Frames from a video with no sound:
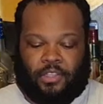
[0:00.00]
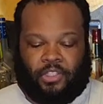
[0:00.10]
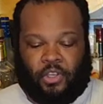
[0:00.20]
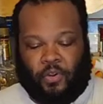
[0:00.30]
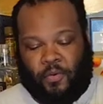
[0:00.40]

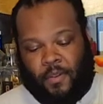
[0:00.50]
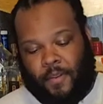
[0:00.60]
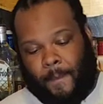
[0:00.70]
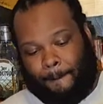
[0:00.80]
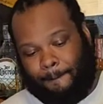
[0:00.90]
So
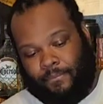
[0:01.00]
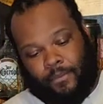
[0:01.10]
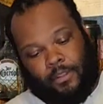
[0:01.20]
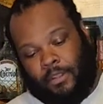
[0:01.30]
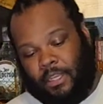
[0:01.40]

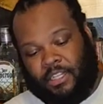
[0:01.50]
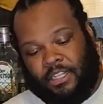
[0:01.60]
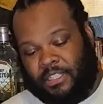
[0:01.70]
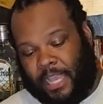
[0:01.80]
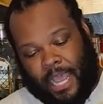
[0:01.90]
look at
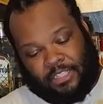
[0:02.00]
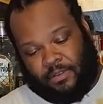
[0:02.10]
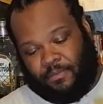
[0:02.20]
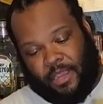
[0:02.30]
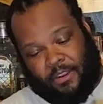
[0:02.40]
this size
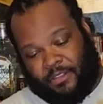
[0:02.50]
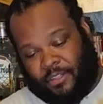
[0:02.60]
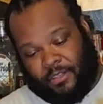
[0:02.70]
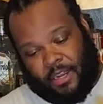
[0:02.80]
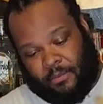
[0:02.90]

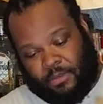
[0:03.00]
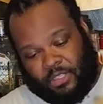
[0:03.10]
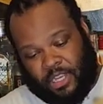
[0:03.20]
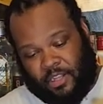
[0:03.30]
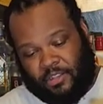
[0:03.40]
comparison. And I'm
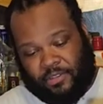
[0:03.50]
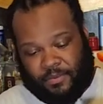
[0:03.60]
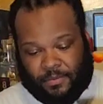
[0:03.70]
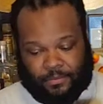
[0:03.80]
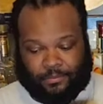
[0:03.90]
just telling you,